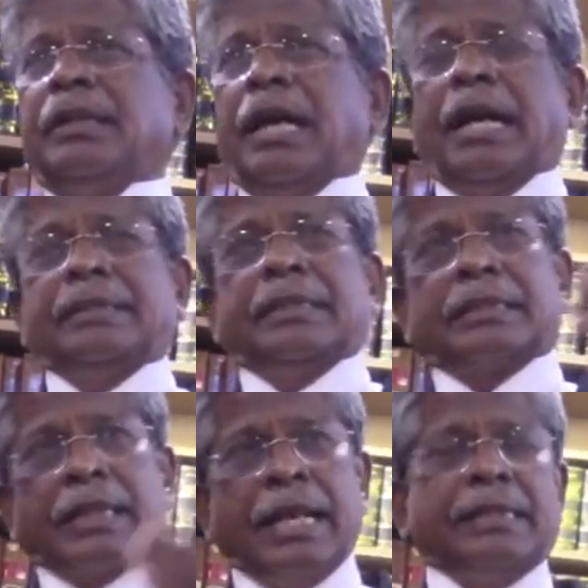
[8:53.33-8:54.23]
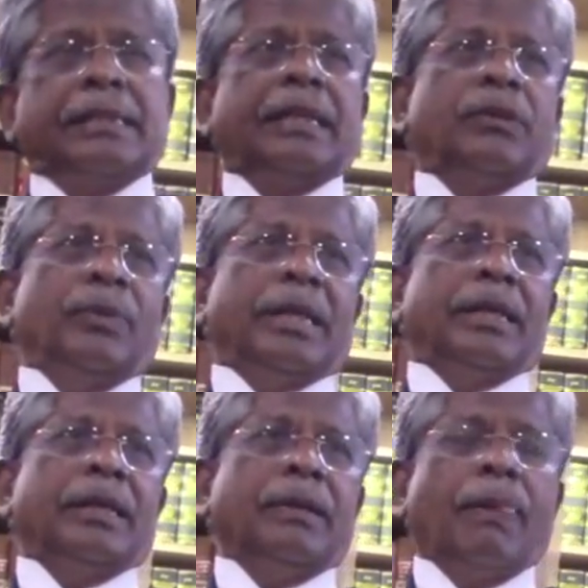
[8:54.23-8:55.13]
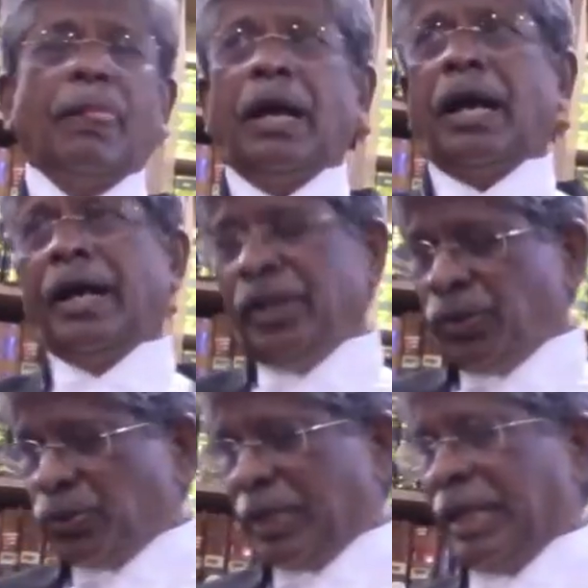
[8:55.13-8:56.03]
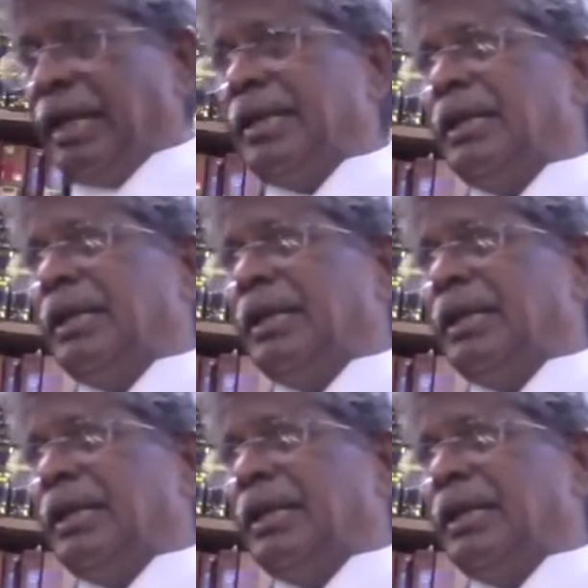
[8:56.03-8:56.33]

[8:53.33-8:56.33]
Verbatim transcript: as a trial side advocate I used to carry